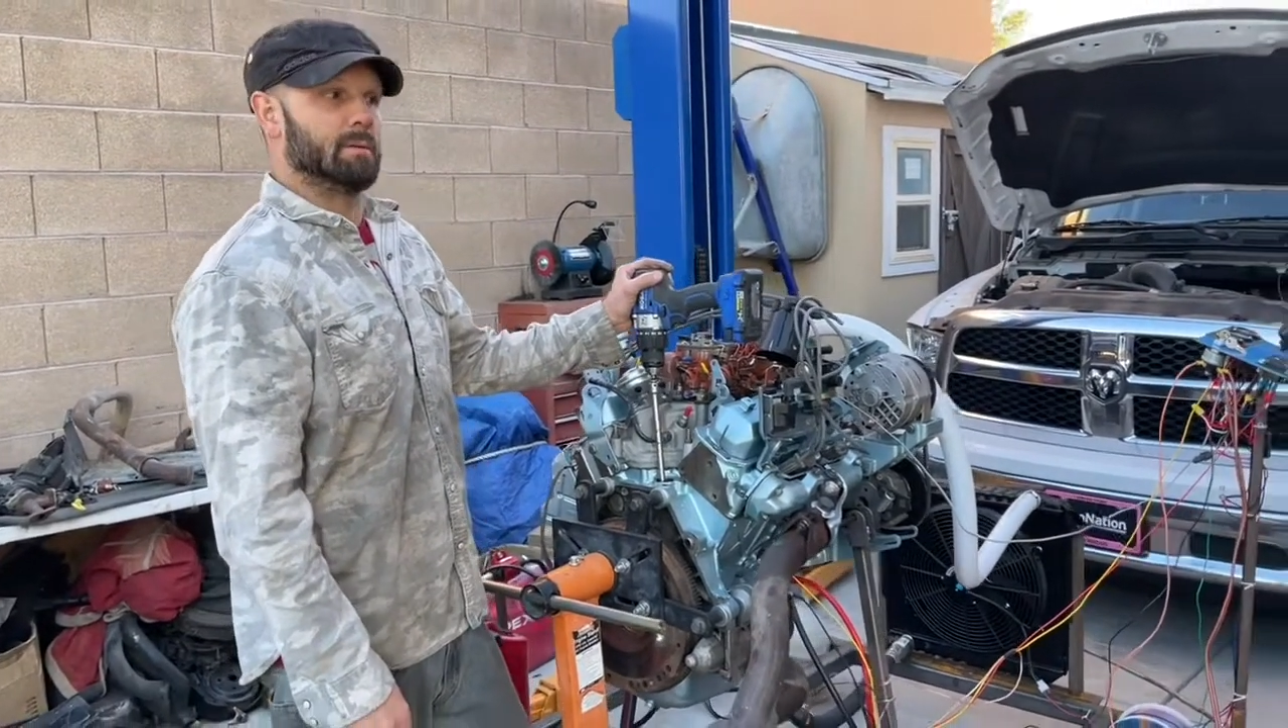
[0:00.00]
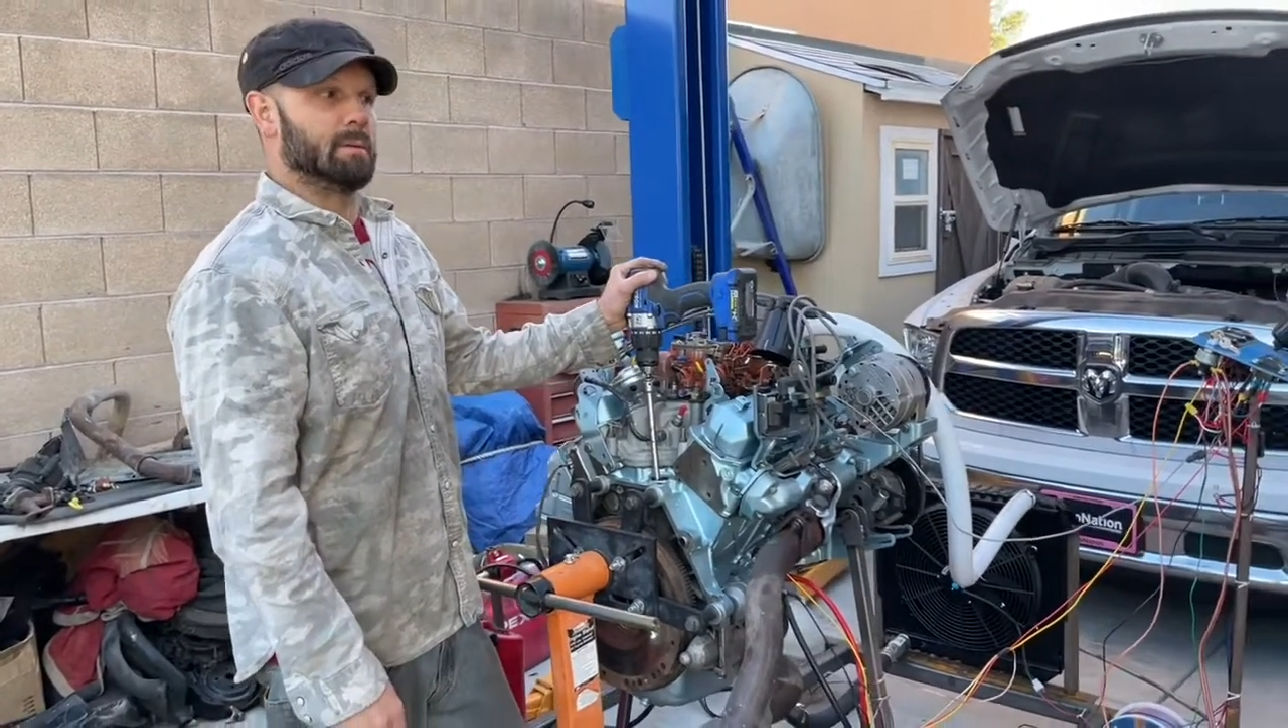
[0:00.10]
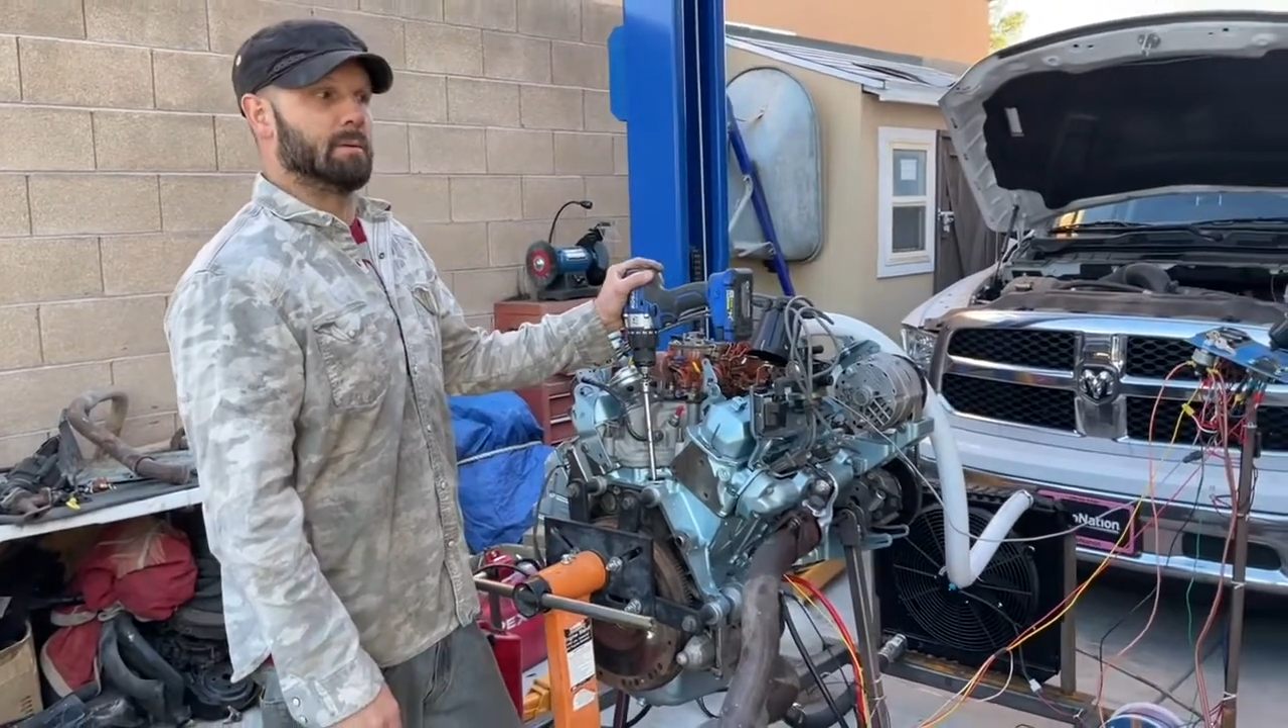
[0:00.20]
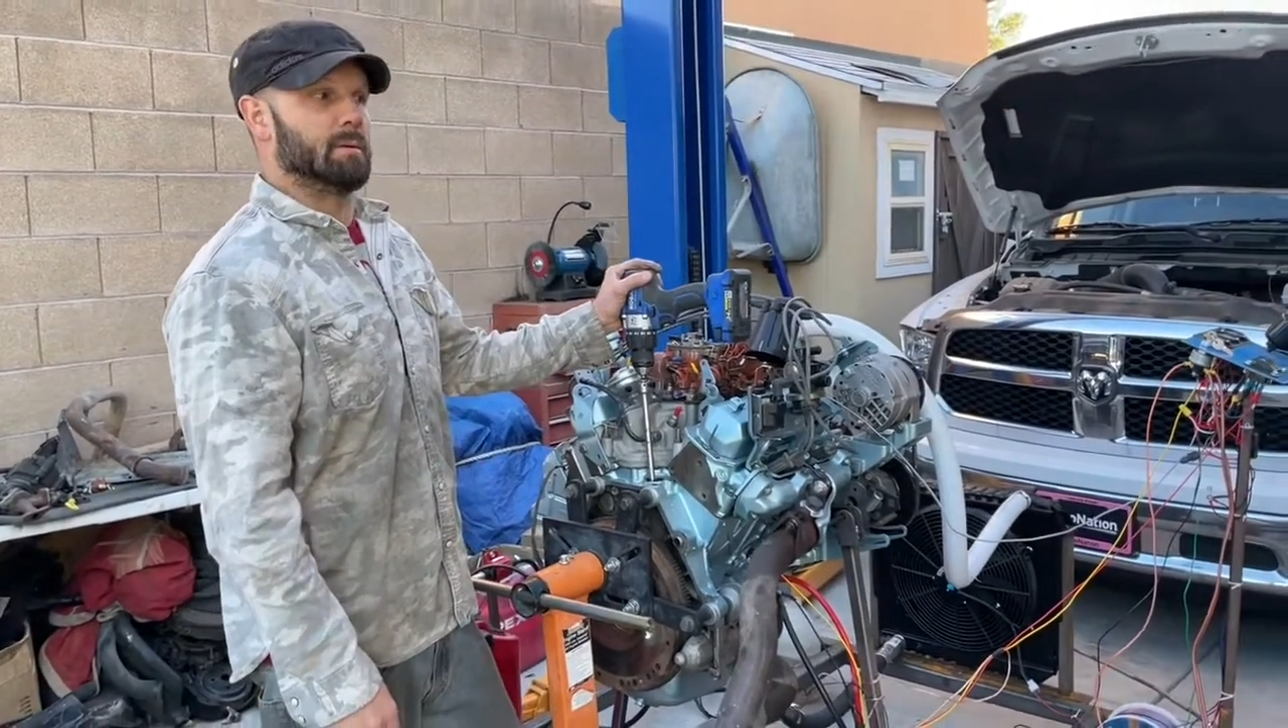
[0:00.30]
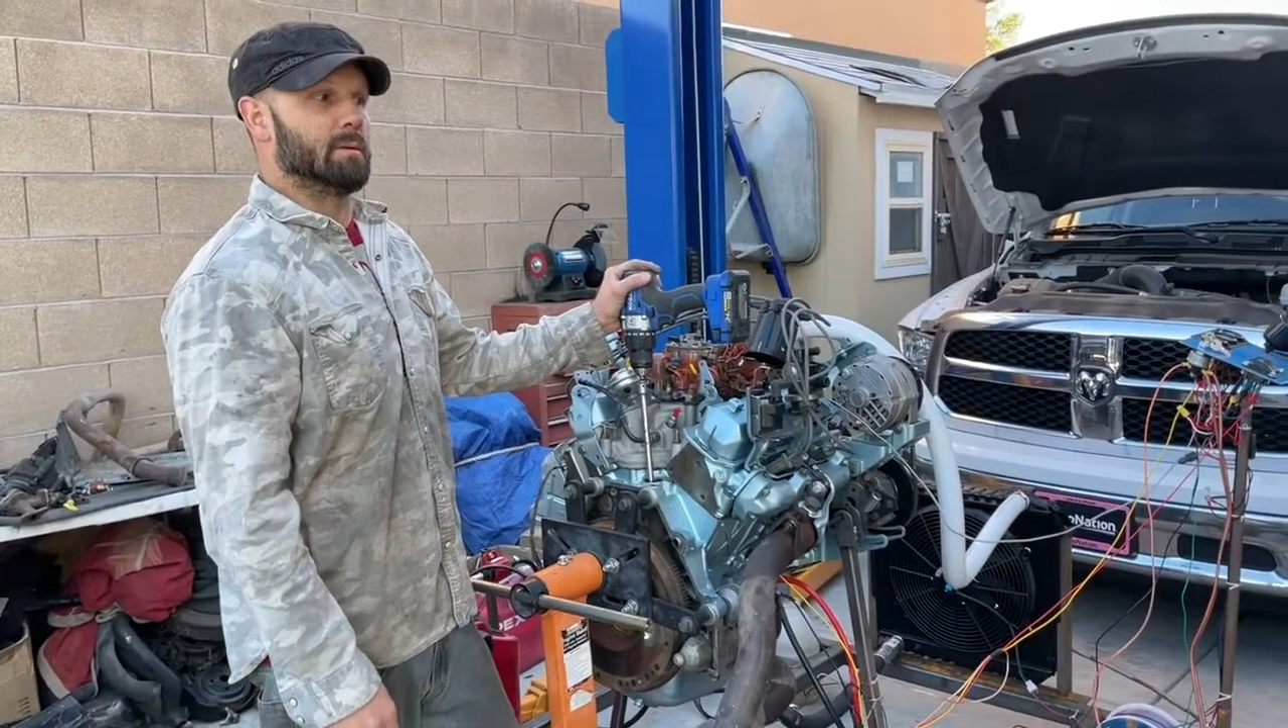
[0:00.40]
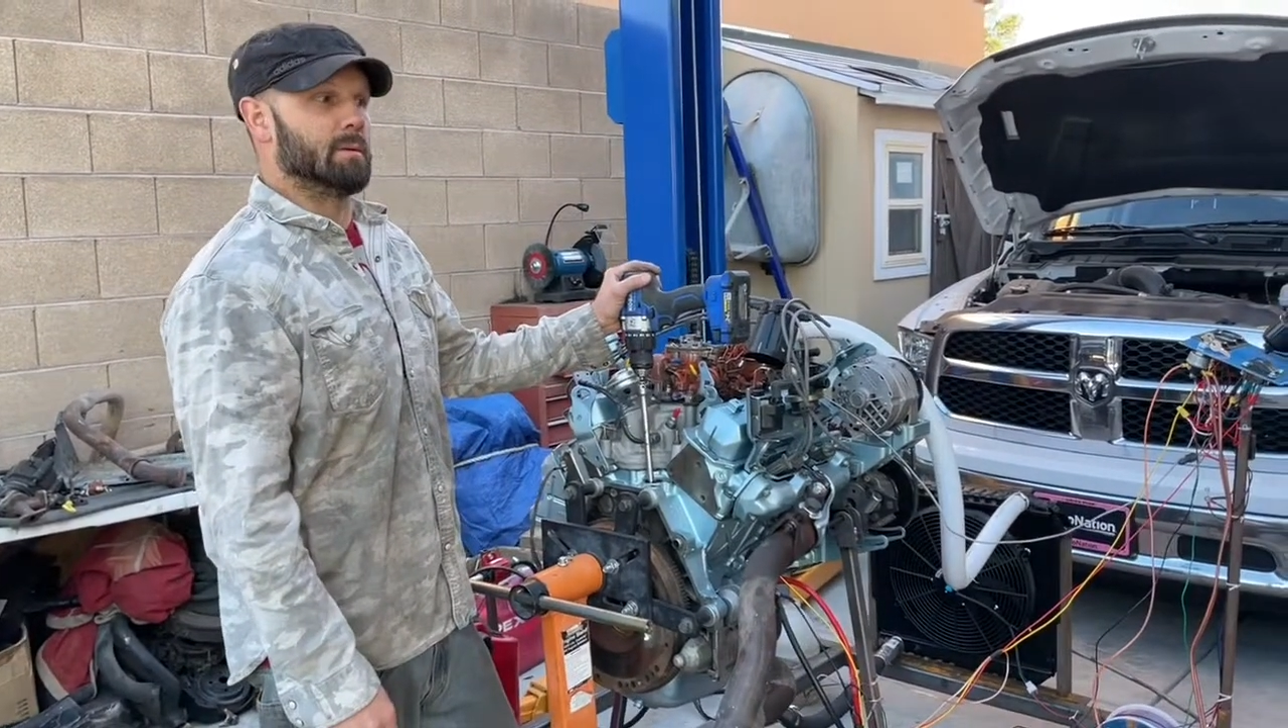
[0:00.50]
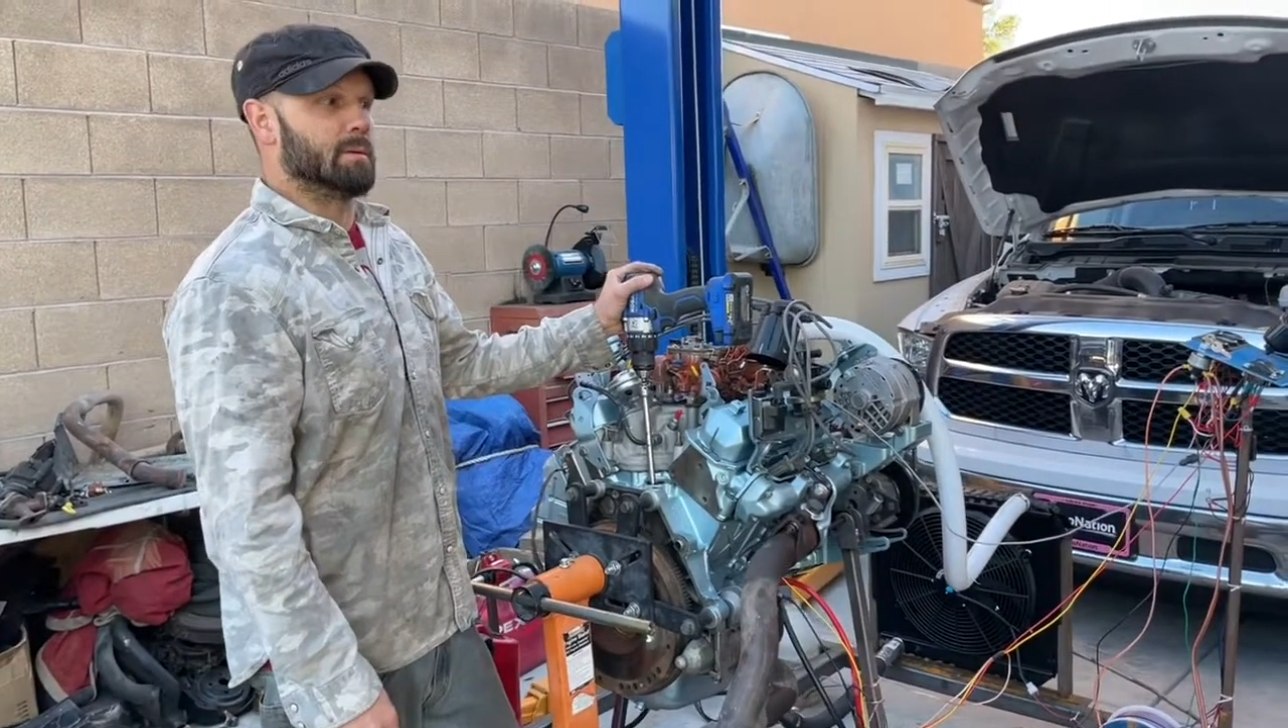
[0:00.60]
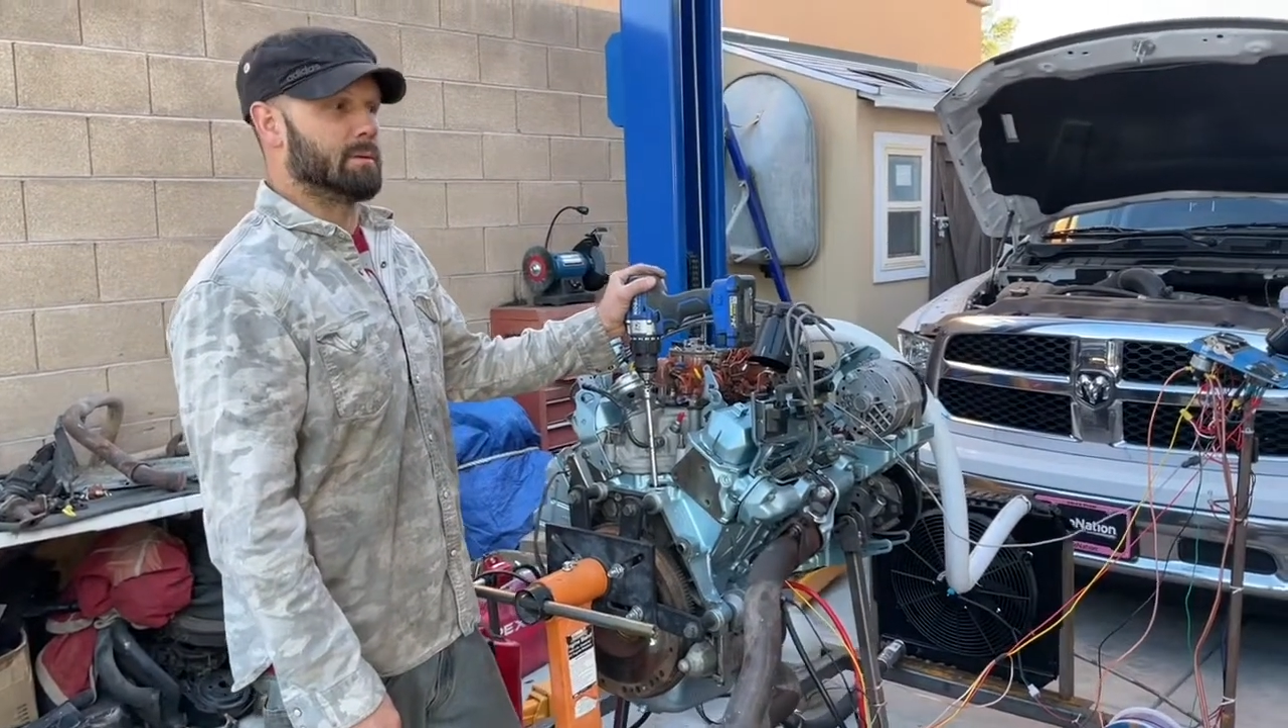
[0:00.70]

Ugh.